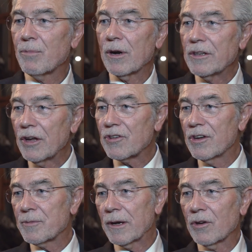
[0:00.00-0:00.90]

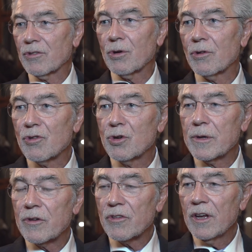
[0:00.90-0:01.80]
politicians, but also
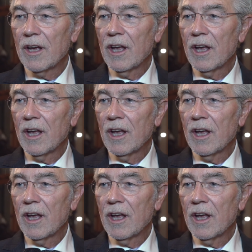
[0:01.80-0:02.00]
consumers,